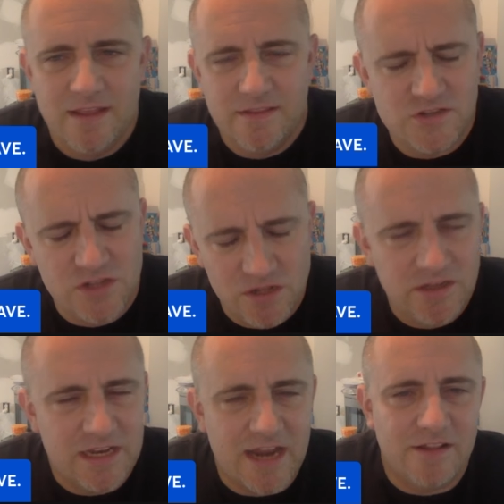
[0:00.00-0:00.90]
there's
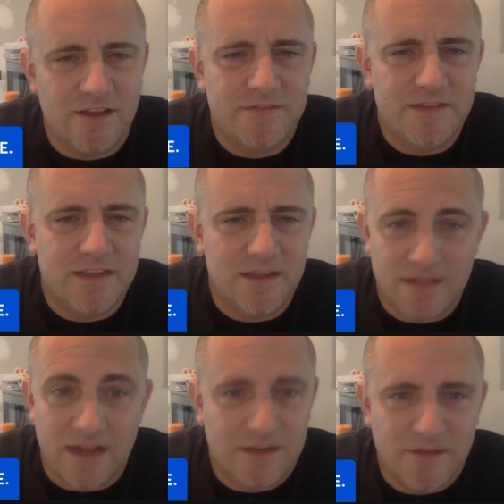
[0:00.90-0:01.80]
clearly not a lot
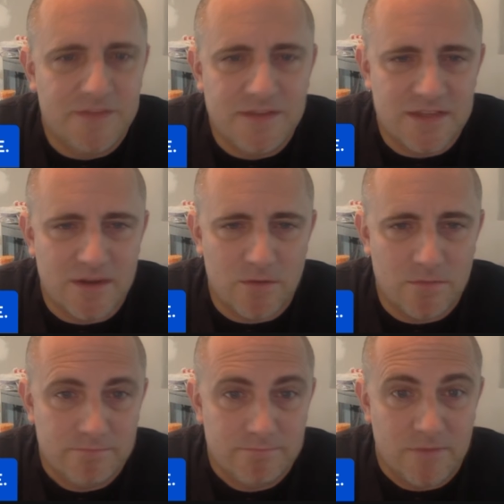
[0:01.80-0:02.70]
of lefties that are
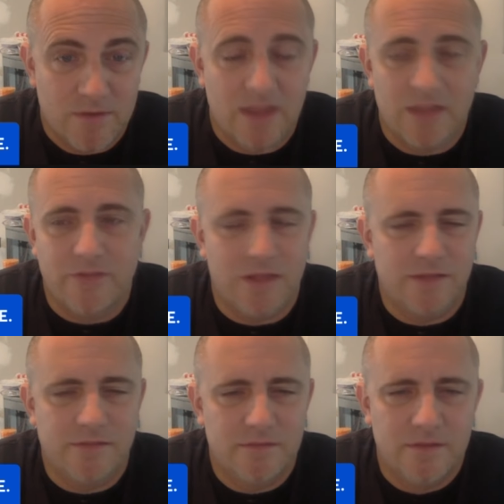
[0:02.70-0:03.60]
high level and